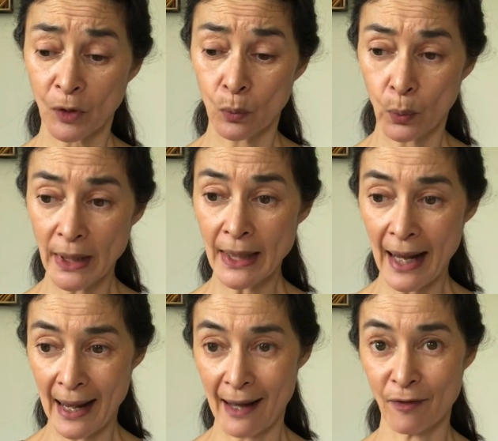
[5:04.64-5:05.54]
we
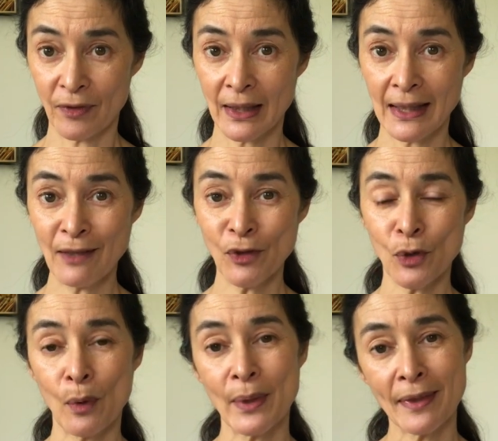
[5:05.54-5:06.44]
have, even though
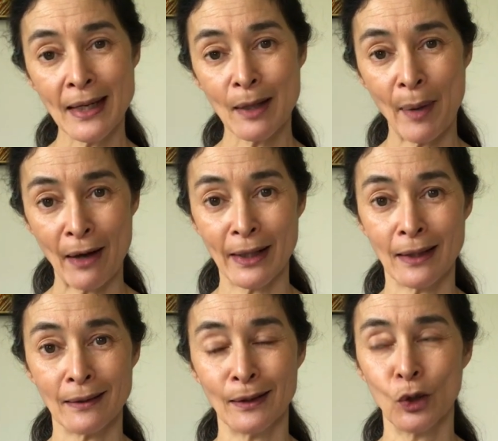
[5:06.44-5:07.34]
when we think about it
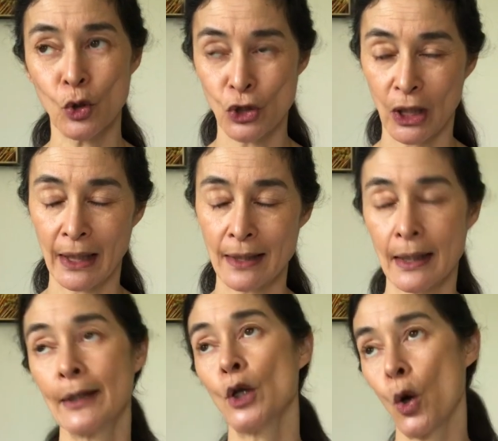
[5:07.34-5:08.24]
logically, it's
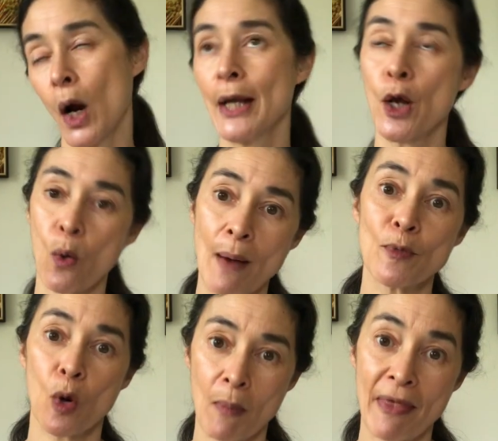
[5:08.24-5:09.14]
like, no, I know I'm
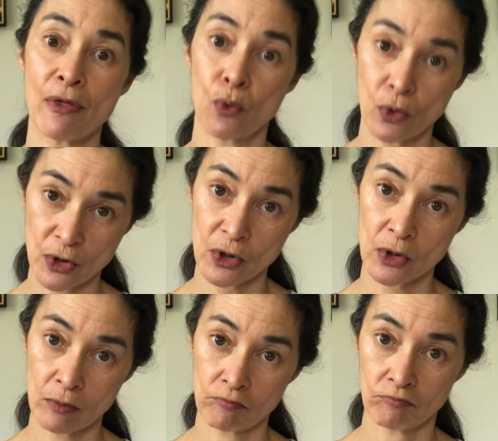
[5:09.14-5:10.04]
not my thoughts,
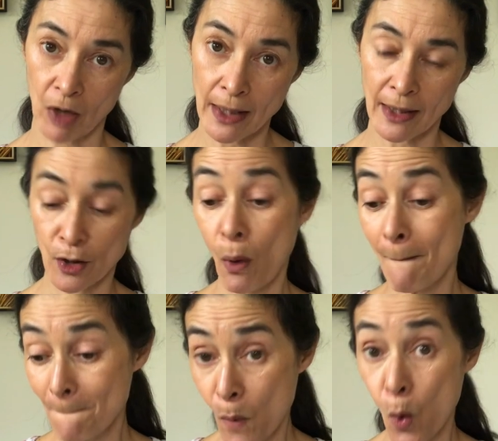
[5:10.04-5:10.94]
right? I know
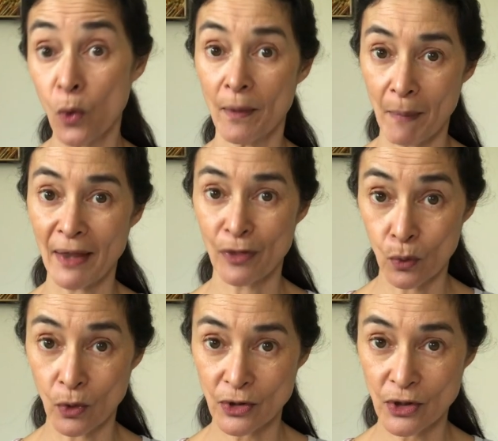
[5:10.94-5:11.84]
I'm more than my
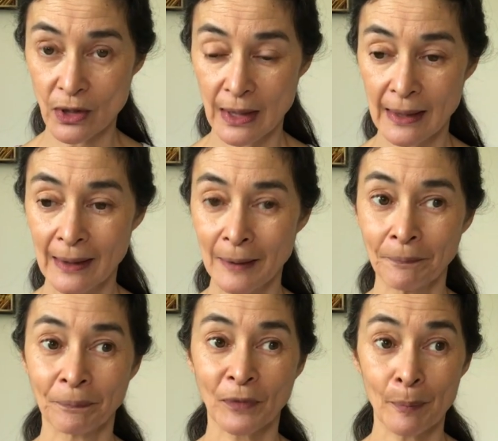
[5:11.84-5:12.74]
thoughts.
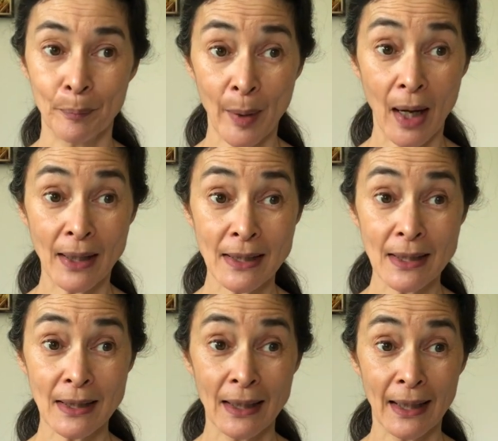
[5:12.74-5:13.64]

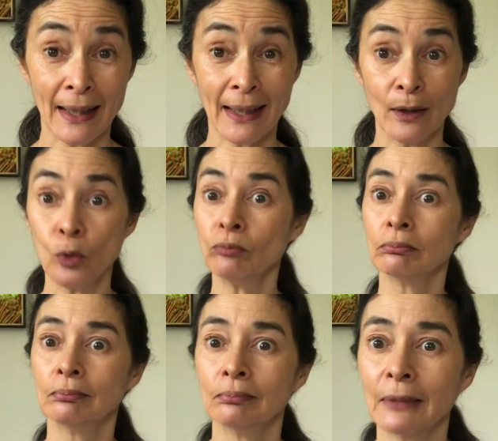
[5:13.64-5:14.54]
But oh,
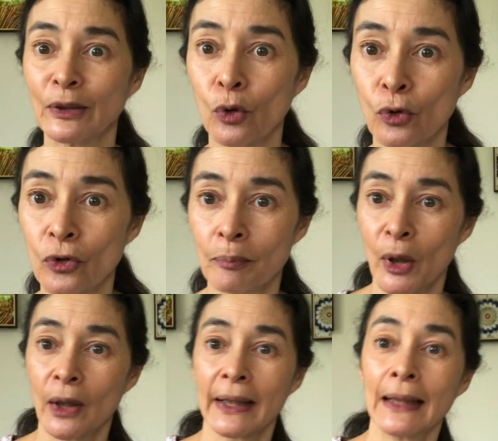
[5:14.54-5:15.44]
my dog's
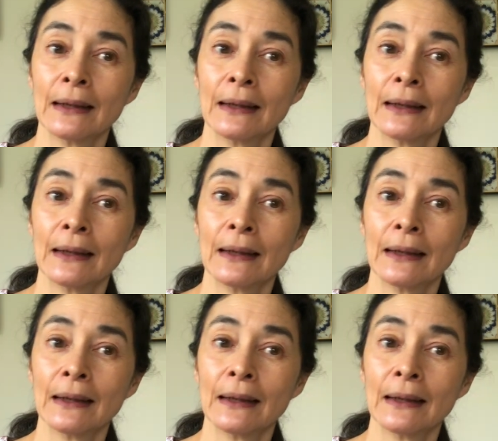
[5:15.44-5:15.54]
barking.